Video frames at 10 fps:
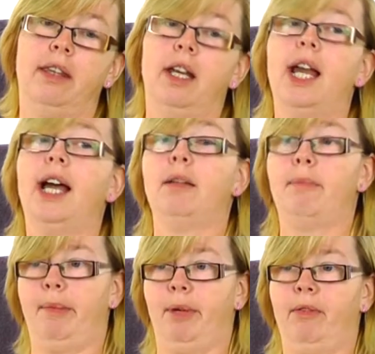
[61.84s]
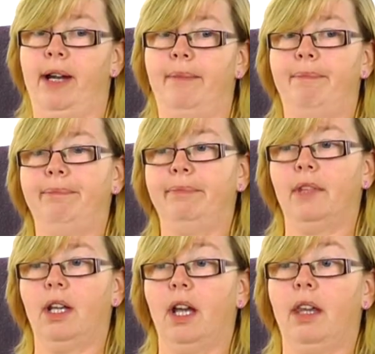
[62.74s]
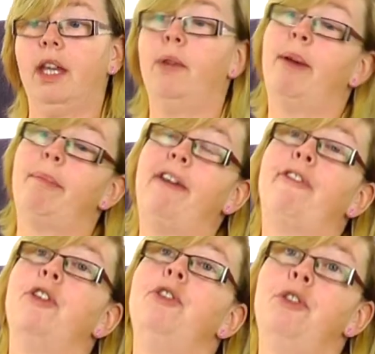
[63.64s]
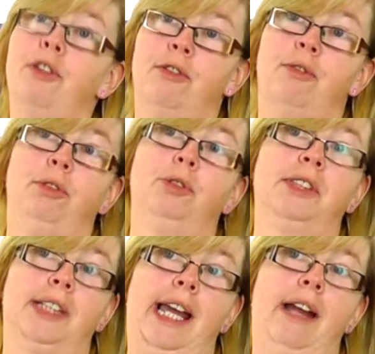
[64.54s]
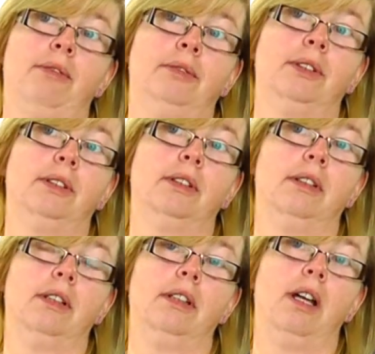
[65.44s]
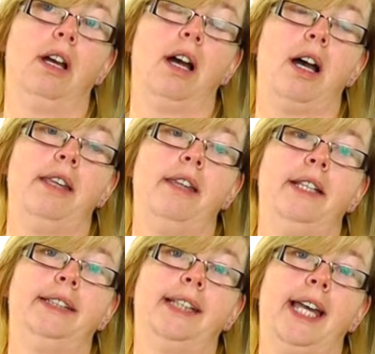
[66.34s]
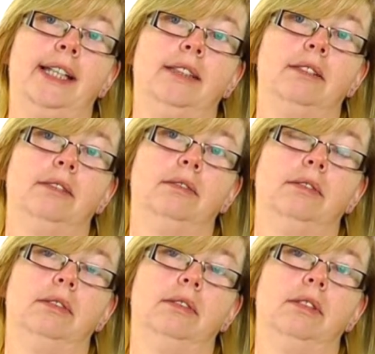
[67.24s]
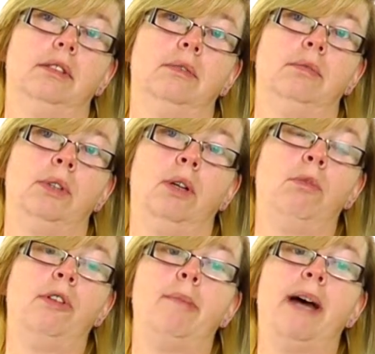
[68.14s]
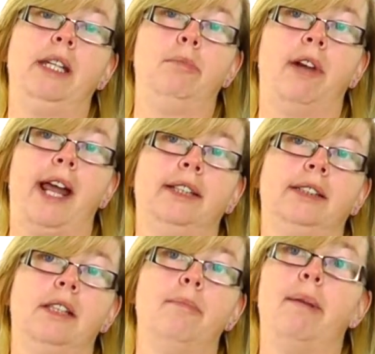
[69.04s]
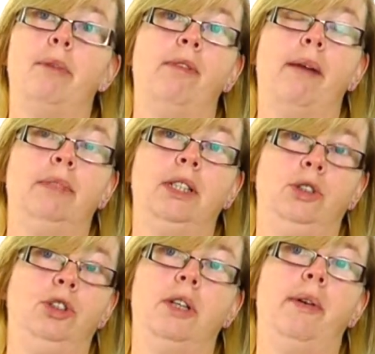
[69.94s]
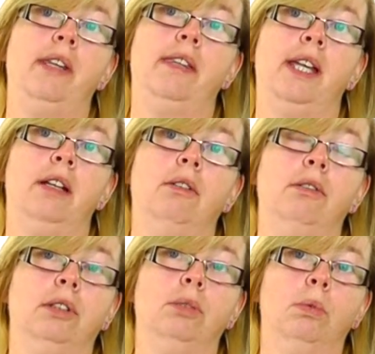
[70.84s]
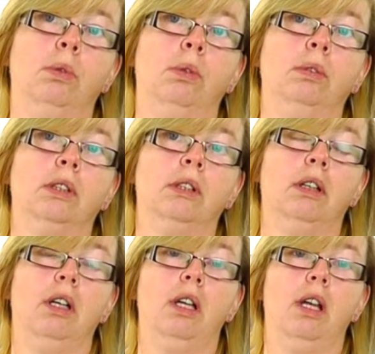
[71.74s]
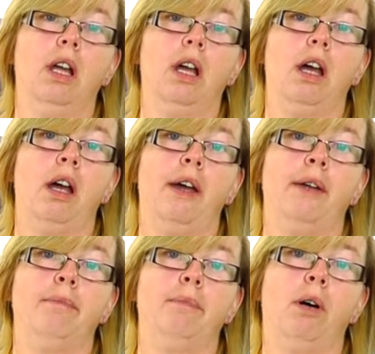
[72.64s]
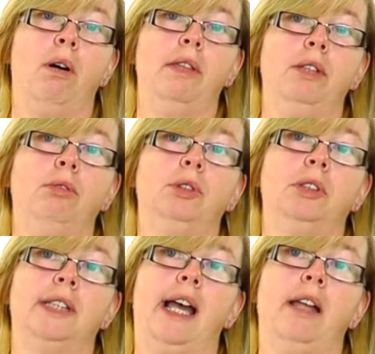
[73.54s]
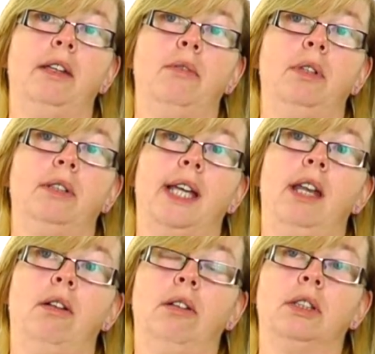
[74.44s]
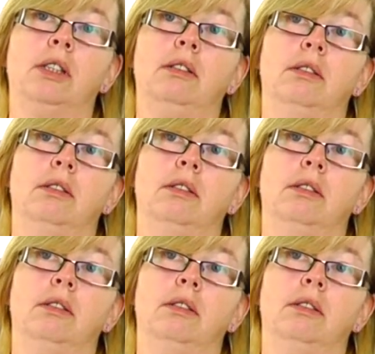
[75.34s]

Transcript: then I had a mammogram, then I went back for another ultrasound, and then they said, We're not worried about your breast. The mammogram didn't show anything untoward. Um, but on the ultrasound, there was enlarged